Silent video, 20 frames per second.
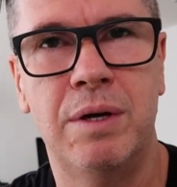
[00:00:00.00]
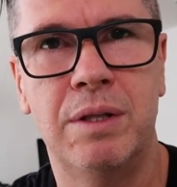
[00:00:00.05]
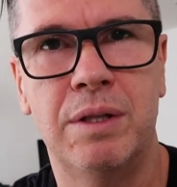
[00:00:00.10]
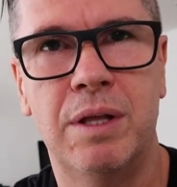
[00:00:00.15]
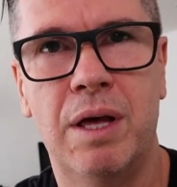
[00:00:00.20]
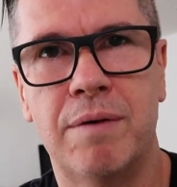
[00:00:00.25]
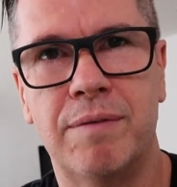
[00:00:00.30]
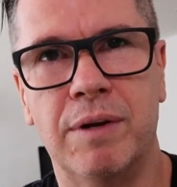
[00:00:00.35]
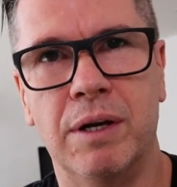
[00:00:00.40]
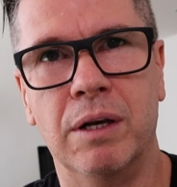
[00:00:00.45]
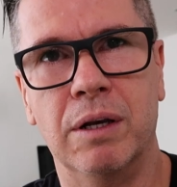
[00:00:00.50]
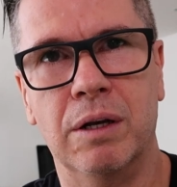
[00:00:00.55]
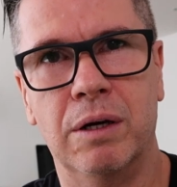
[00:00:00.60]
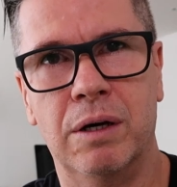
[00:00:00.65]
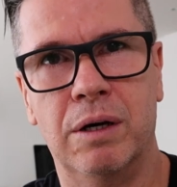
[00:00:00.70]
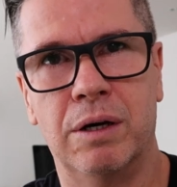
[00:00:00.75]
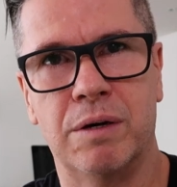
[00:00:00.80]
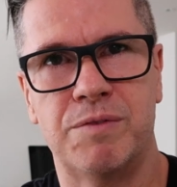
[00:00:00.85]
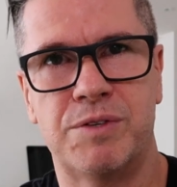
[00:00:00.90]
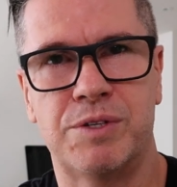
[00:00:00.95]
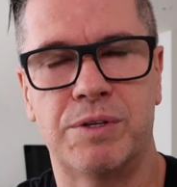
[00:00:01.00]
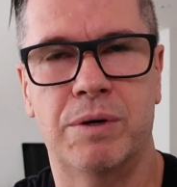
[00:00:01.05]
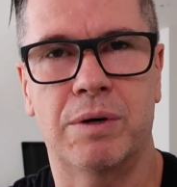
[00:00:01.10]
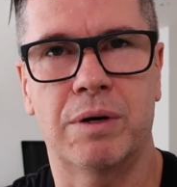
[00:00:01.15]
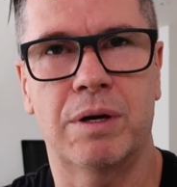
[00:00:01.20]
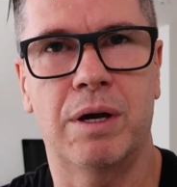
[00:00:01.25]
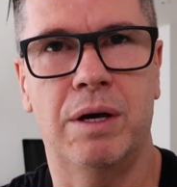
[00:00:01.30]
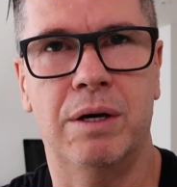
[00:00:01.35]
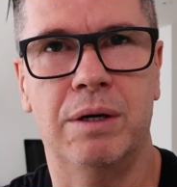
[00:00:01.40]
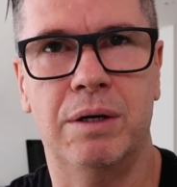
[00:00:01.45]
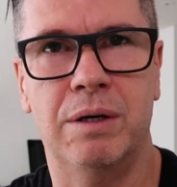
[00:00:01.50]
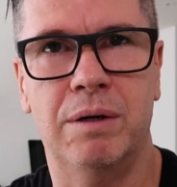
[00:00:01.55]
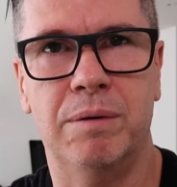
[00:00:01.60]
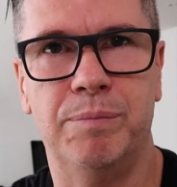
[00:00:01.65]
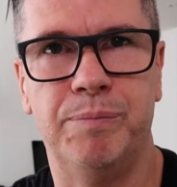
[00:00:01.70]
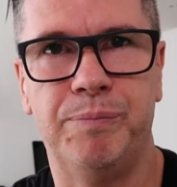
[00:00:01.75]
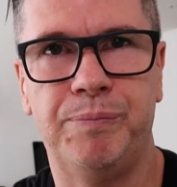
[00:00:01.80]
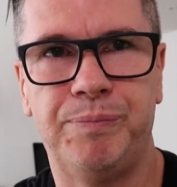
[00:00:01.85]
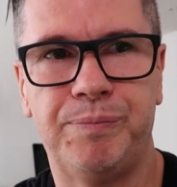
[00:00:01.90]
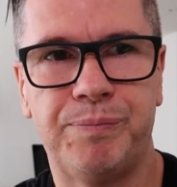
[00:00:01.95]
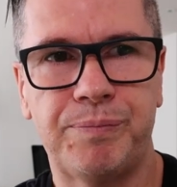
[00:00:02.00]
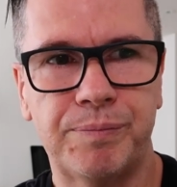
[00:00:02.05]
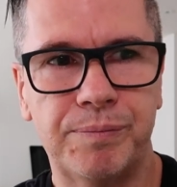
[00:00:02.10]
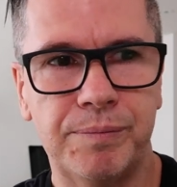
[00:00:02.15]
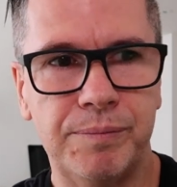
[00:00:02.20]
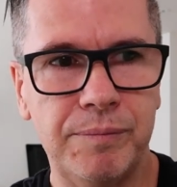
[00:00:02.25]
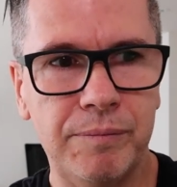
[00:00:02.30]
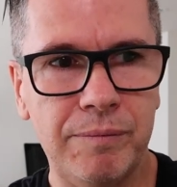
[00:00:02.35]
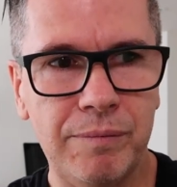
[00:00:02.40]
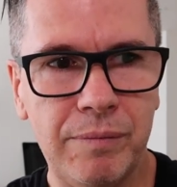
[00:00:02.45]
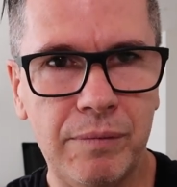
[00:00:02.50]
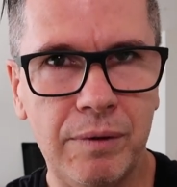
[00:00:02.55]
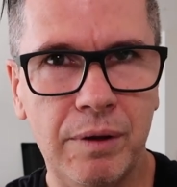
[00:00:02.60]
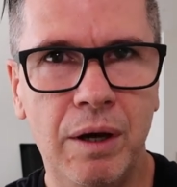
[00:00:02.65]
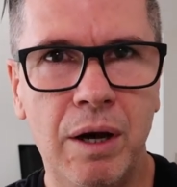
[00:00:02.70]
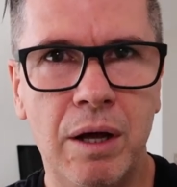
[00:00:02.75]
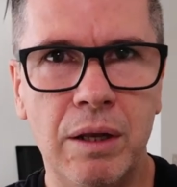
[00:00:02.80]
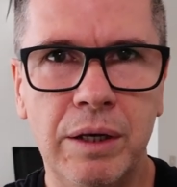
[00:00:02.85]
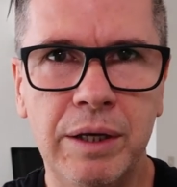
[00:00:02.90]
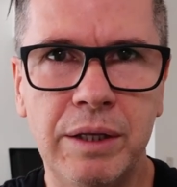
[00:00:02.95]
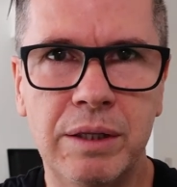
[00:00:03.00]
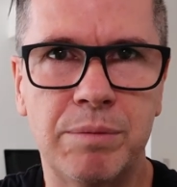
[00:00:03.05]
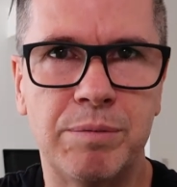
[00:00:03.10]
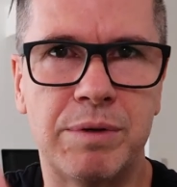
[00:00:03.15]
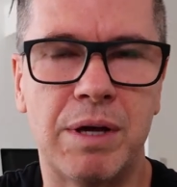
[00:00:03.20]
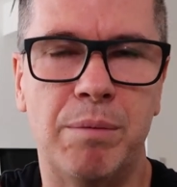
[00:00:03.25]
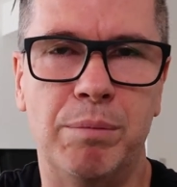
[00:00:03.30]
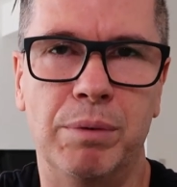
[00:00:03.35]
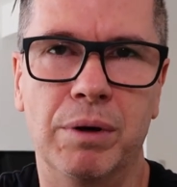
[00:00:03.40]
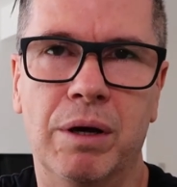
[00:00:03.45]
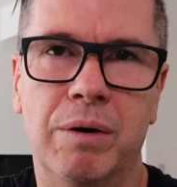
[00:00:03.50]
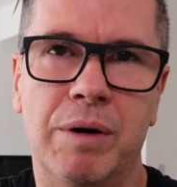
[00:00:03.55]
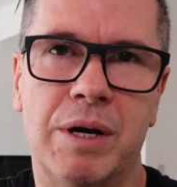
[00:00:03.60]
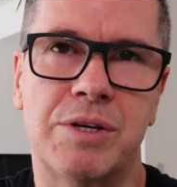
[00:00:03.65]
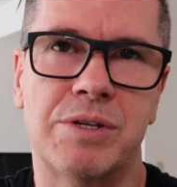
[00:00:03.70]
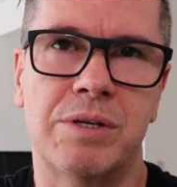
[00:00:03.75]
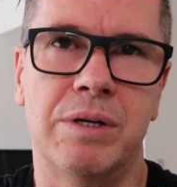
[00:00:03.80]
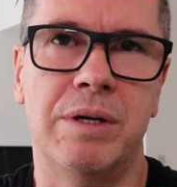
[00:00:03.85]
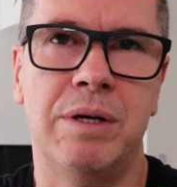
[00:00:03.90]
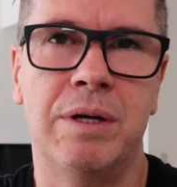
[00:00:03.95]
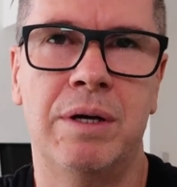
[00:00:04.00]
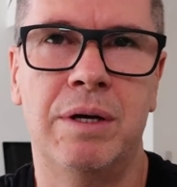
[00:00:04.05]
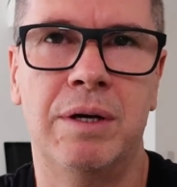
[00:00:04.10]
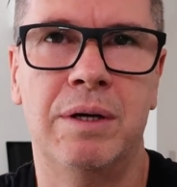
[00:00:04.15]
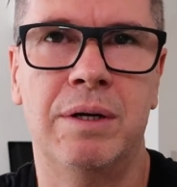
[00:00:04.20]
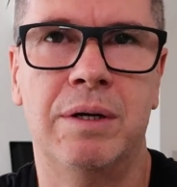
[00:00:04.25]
They have a lot of stock. I'll link them down below actually.